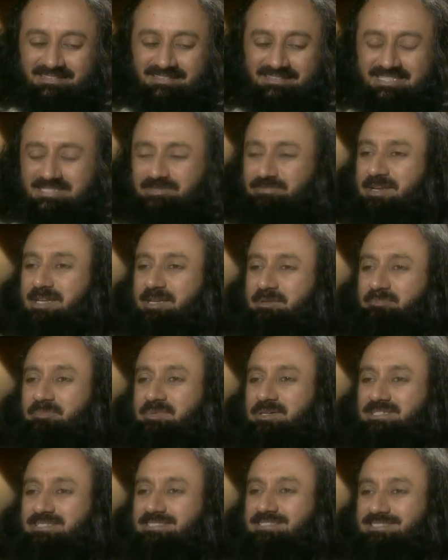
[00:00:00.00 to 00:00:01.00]
It's very
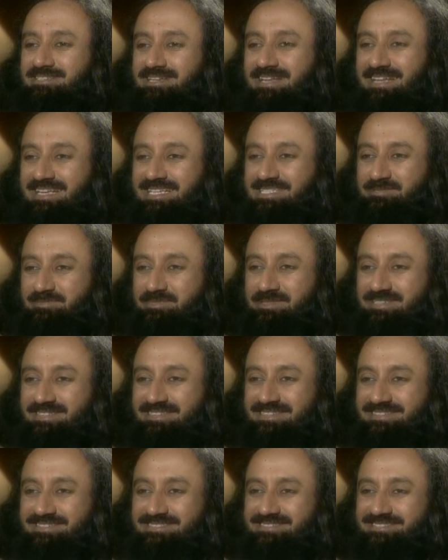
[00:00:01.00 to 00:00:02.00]
personal experience